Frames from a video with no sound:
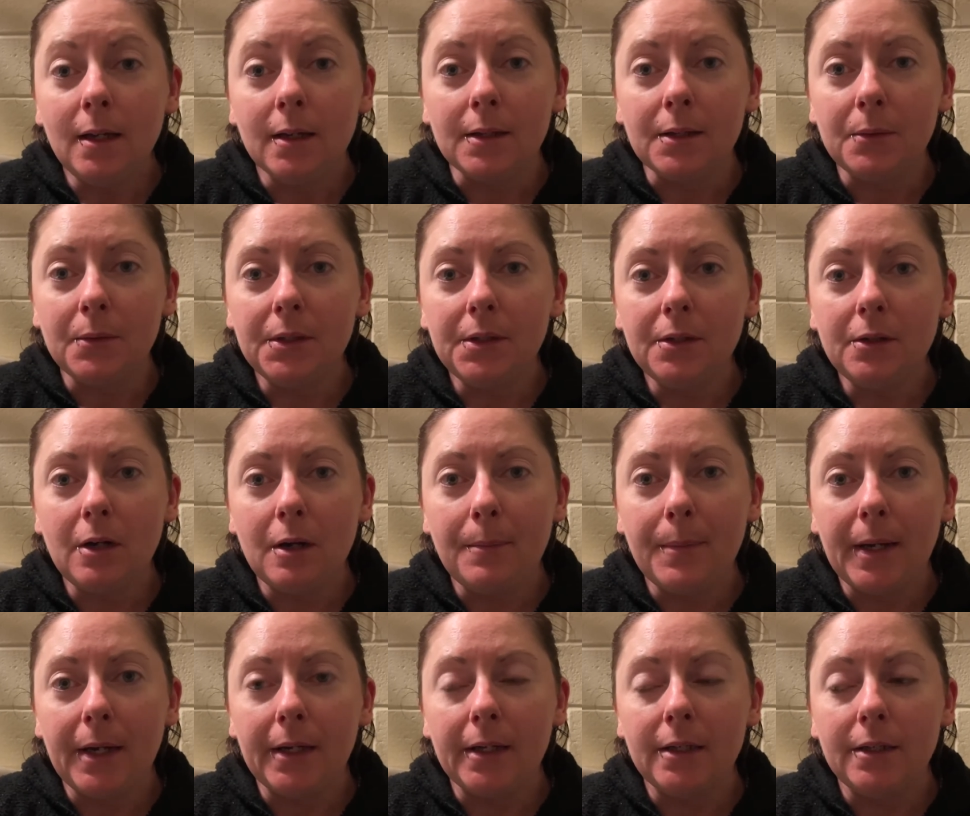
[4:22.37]
so once I got
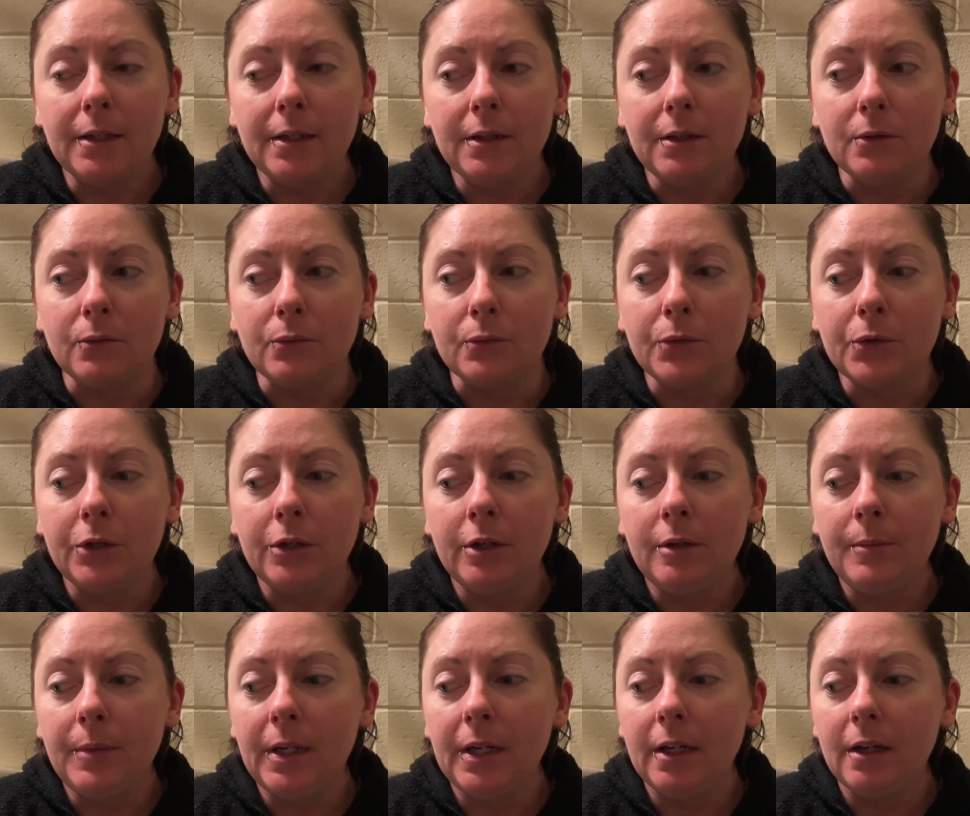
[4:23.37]
back into the room
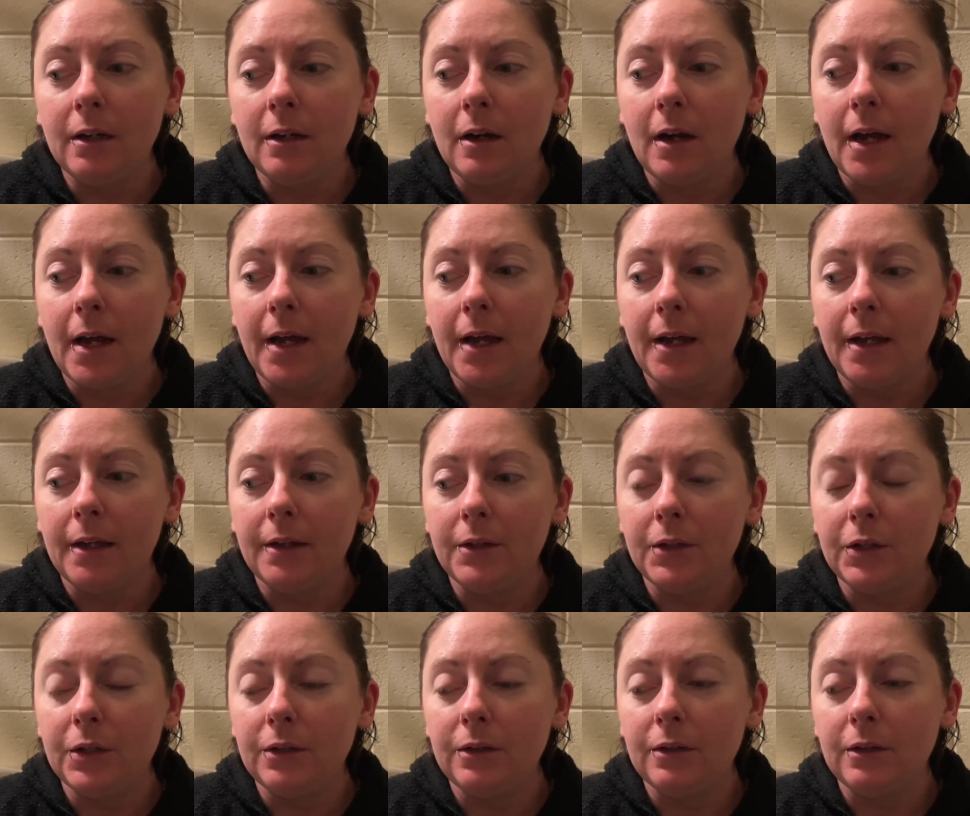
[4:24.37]
here, I had
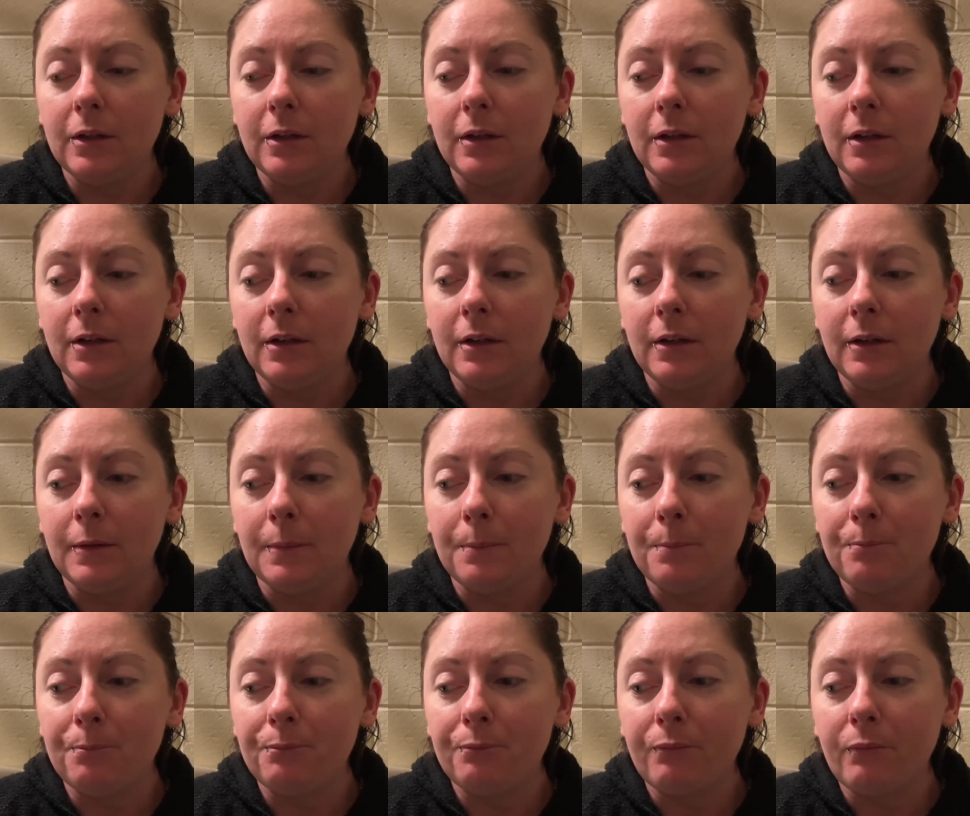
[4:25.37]
to
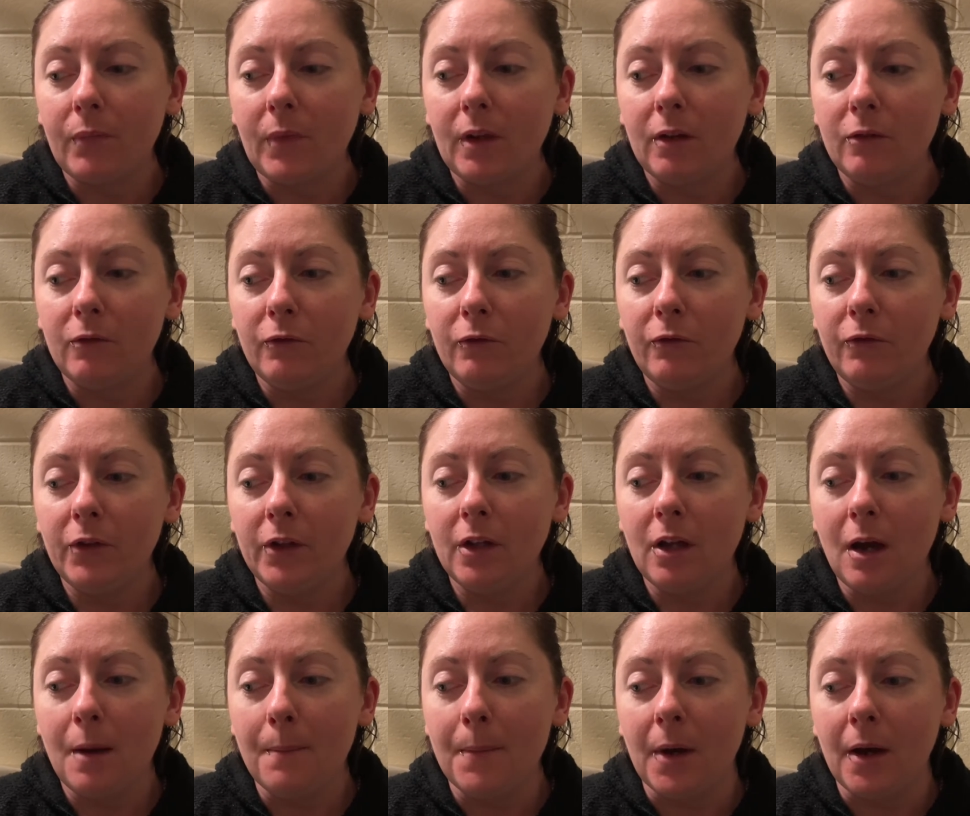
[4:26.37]
fill
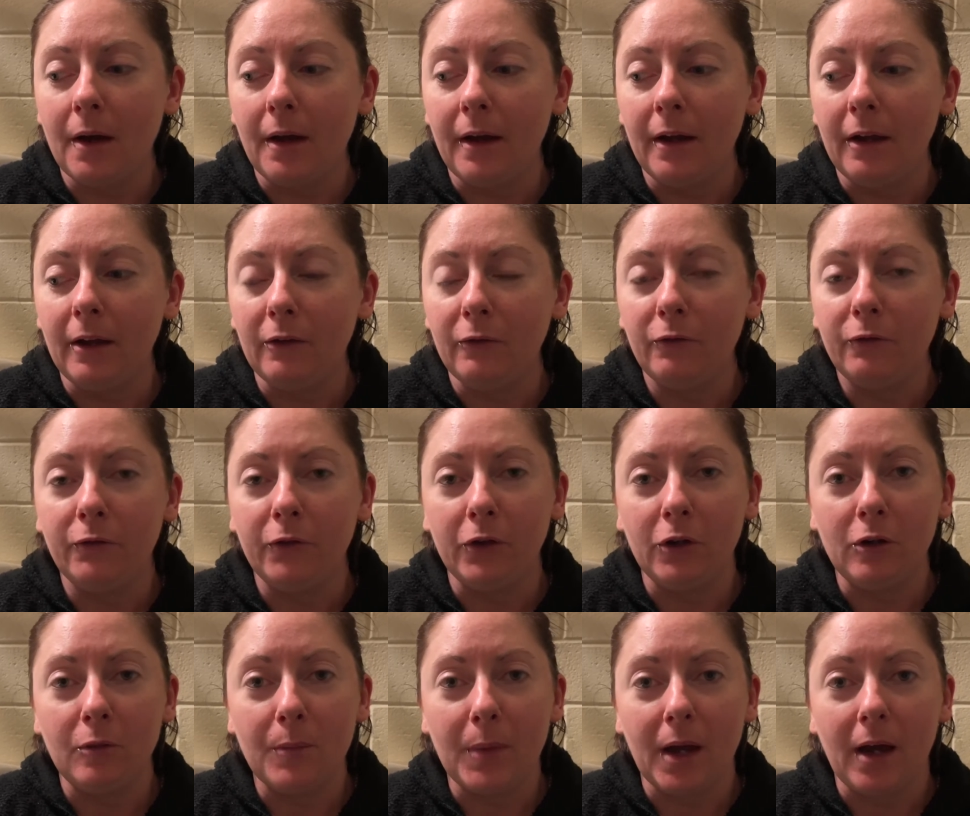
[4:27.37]
up my
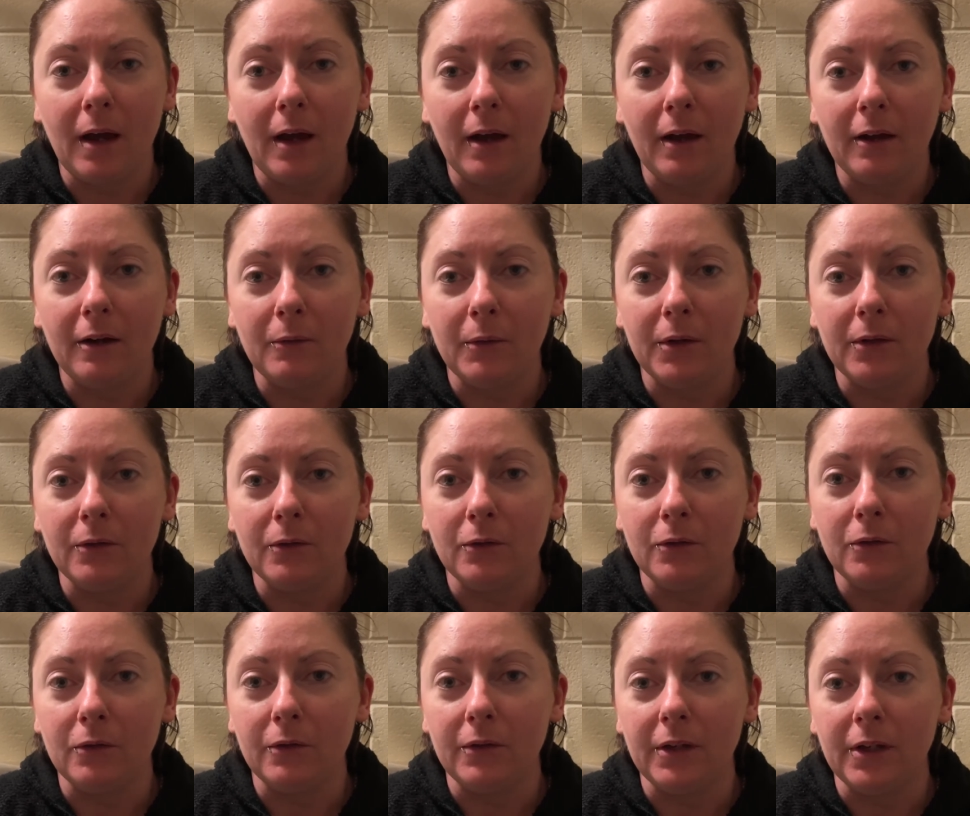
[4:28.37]
food bag with
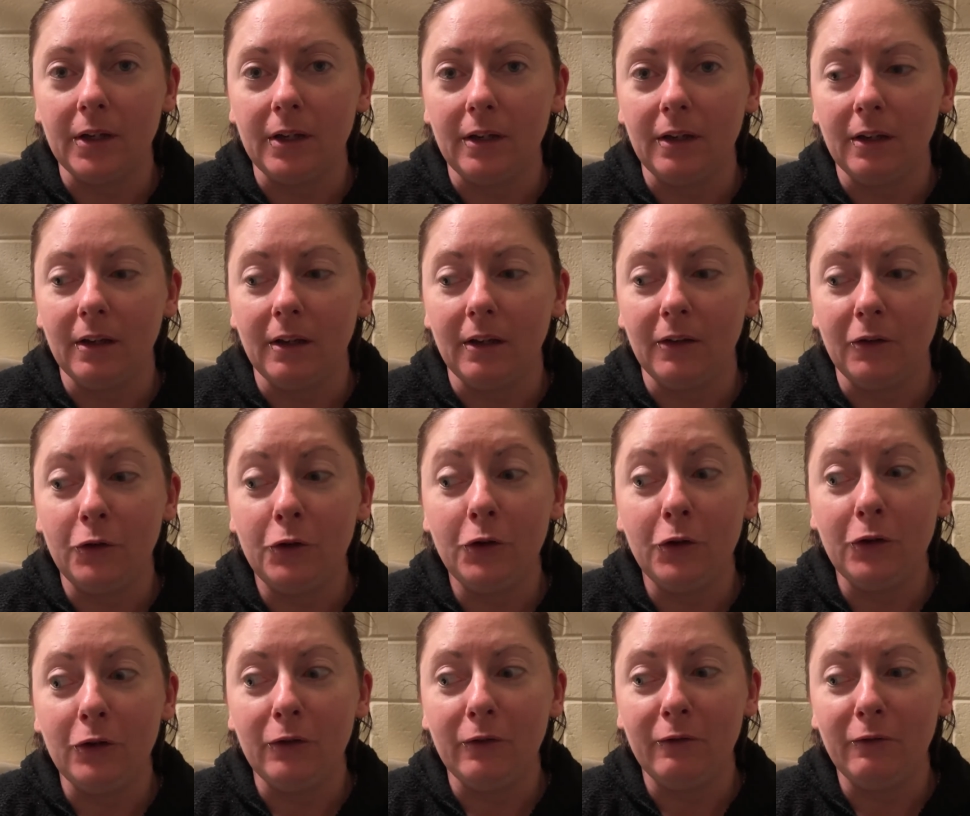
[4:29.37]
all the
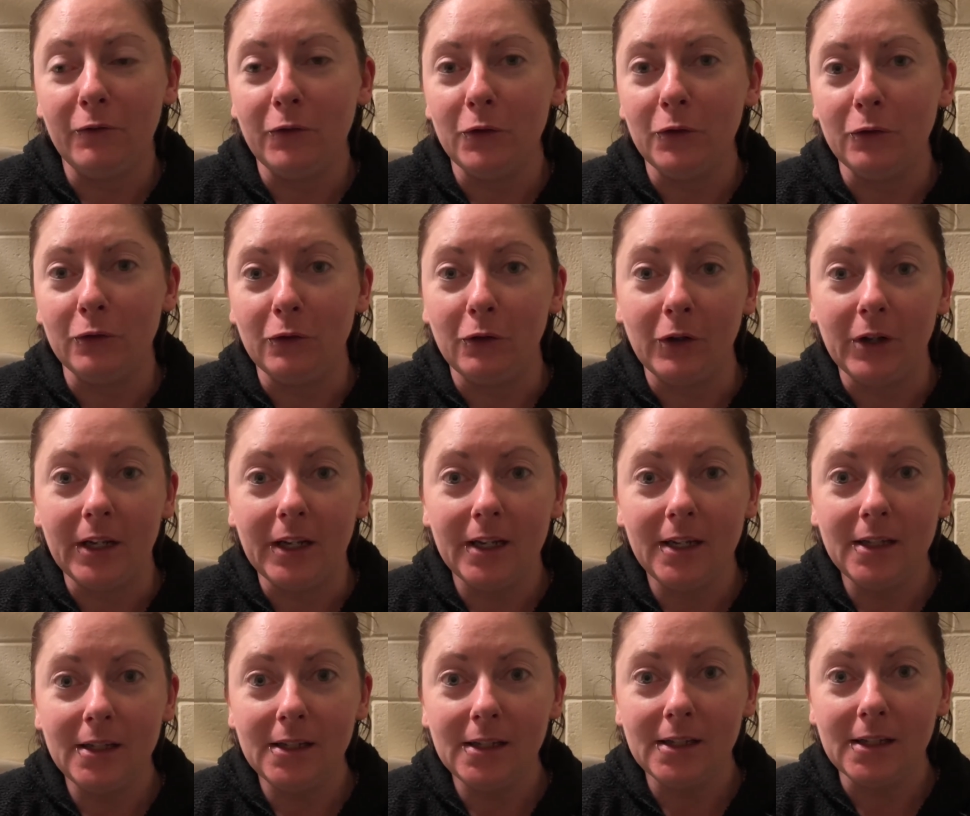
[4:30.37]
new food
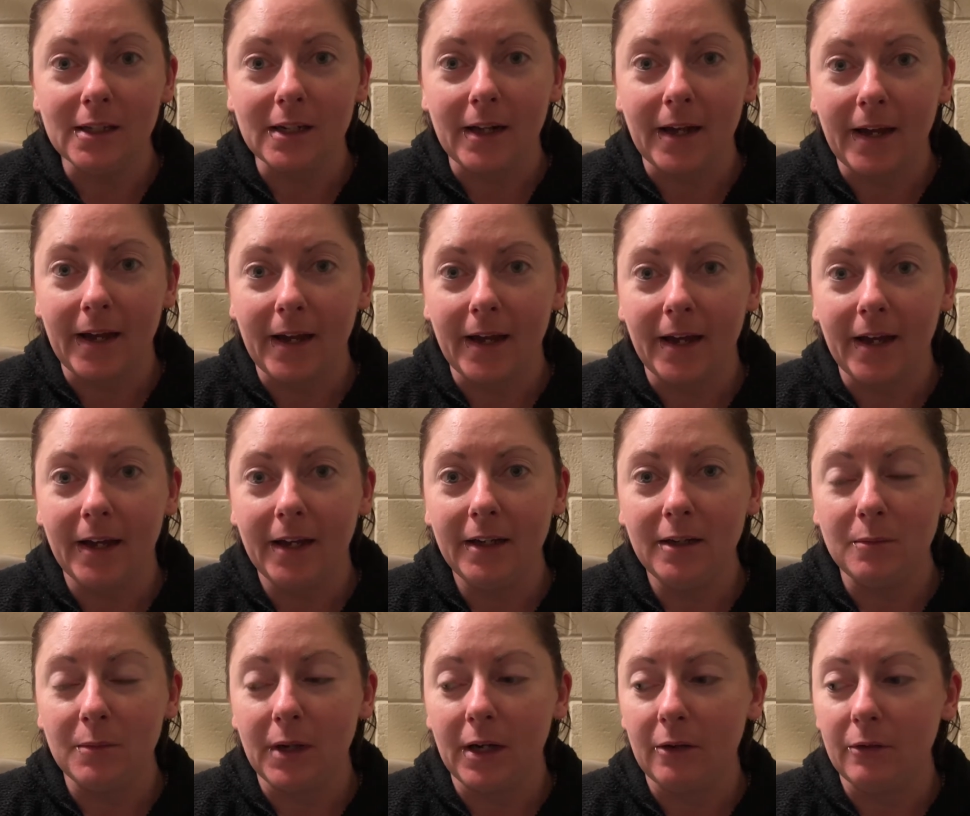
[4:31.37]
goodies that I had in
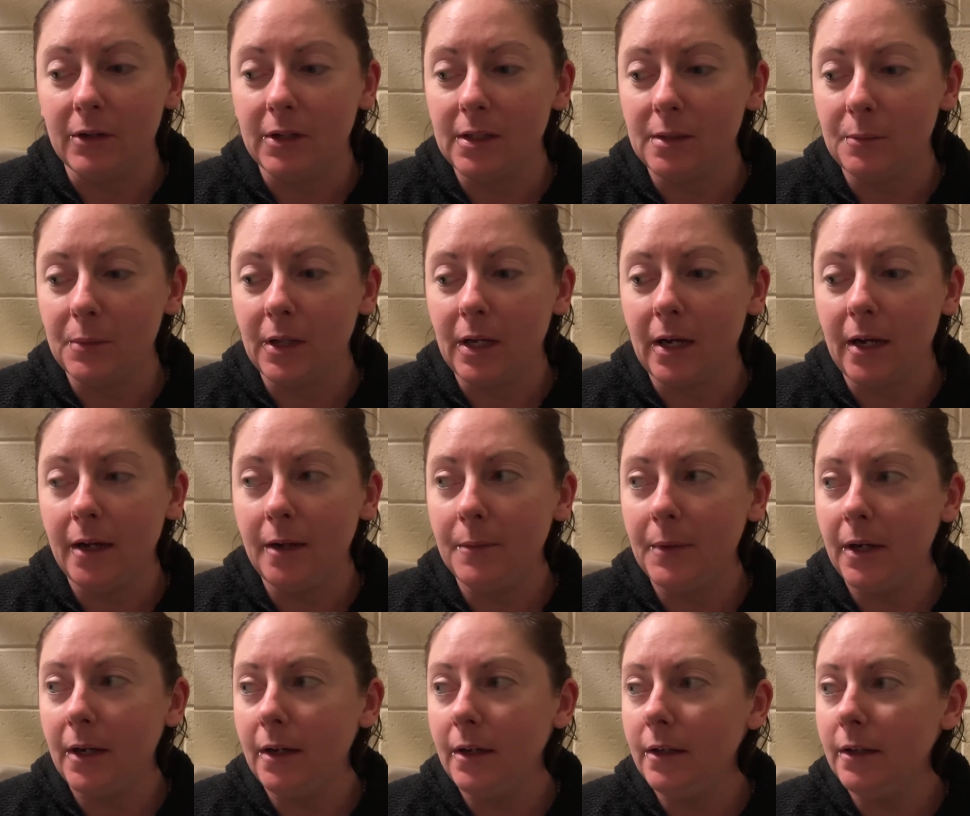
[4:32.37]
my resupply
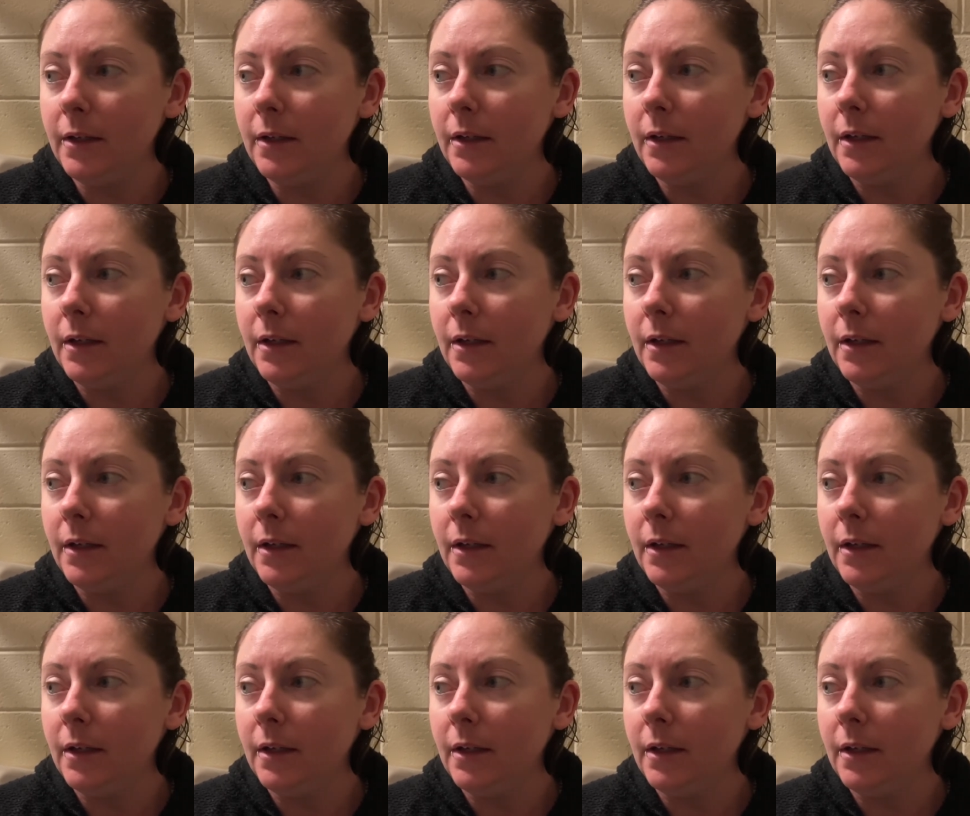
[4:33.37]
bag.